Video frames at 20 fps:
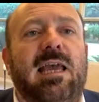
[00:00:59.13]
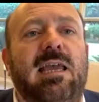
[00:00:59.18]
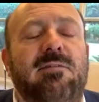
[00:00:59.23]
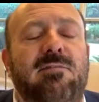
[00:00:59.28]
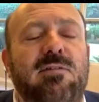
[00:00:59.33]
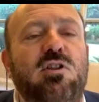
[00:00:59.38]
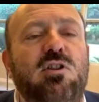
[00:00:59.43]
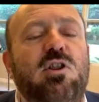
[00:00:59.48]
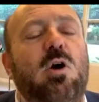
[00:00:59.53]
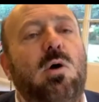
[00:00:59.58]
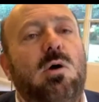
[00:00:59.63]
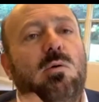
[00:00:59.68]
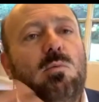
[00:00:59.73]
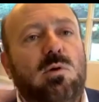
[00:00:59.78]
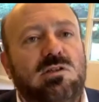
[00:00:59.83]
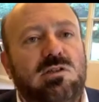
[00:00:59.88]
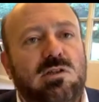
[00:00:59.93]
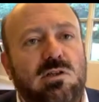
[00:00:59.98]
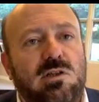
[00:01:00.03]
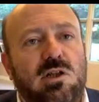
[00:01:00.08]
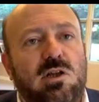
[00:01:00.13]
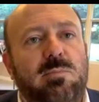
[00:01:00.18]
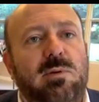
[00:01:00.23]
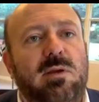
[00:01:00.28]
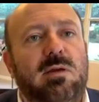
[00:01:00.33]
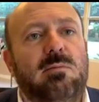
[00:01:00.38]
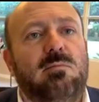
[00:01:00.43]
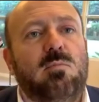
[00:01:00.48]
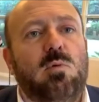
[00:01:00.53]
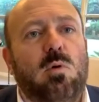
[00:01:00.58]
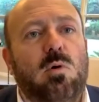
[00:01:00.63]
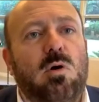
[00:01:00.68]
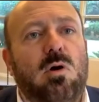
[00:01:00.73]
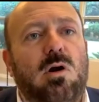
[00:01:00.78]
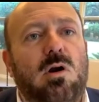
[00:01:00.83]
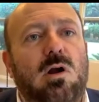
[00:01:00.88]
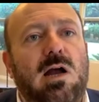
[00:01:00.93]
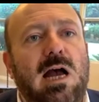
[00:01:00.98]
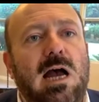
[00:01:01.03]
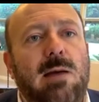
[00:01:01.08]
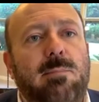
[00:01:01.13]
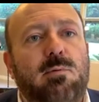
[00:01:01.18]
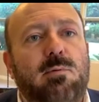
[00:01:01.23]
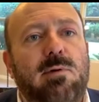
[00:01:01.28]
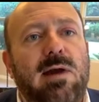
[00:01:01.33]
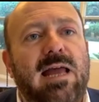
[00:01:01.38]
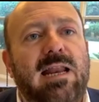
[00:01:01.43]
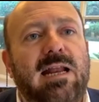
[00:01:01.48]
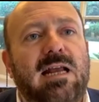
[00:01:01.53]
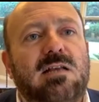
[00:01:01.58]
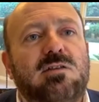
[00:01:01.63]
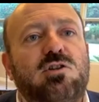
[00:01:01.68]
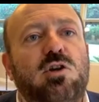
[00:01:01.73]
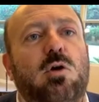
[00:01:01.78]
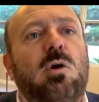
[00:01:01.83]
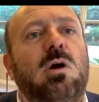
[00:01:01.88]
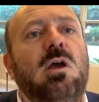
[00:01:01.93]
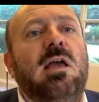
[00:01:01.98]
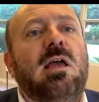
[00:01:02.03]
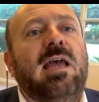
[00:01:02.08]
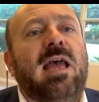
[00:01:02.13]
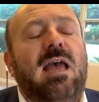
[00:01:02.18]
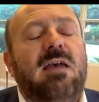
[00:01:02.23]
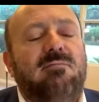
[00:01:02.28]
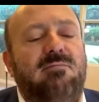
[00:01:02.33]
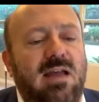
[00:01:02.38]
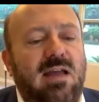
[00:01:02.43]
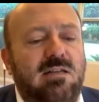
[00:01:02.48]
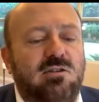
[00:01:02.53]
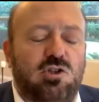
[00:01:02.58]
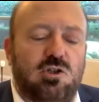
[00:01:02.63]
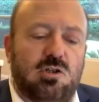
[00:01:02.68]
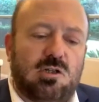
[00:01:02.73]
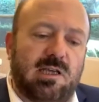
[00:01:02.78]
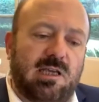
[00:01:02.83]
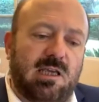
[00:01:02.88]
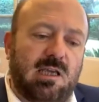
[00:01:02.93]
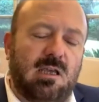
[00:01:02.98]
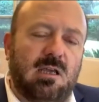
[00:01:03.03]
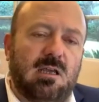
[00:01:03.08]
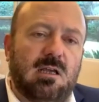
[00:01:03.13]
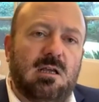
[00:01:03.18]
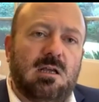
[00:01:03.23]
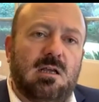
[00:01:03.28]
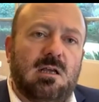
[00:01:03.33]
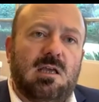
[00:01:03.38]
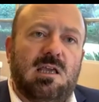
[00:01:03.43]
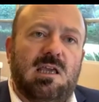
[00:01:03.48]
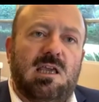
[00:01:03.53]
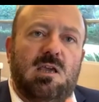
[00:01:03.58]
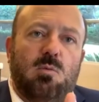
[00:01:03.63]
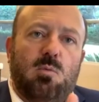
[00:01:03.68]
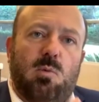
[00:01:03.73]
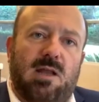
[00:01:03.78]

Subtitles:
even though it was a little bit more operatic. So eventually he